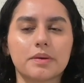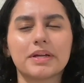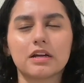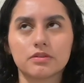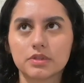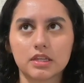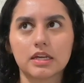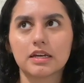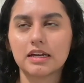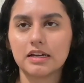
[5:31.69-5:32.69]
I mean, I don't
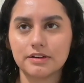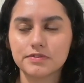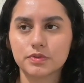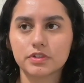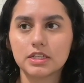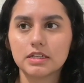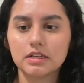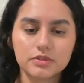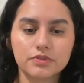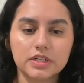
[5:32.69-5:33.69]
think I have to read
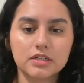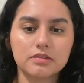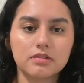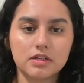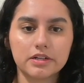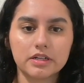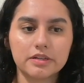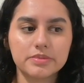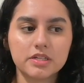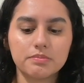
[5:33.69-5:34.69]
it to read Claire and
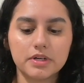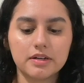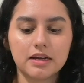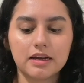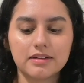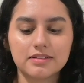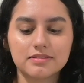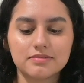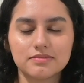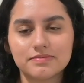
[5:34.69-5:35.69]
Gibbsy, but
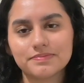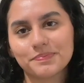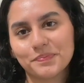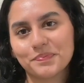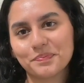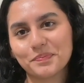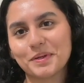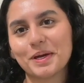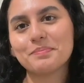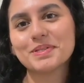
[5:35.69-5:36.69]

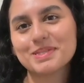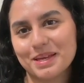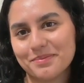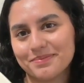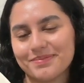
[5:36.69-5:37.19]
I miss them.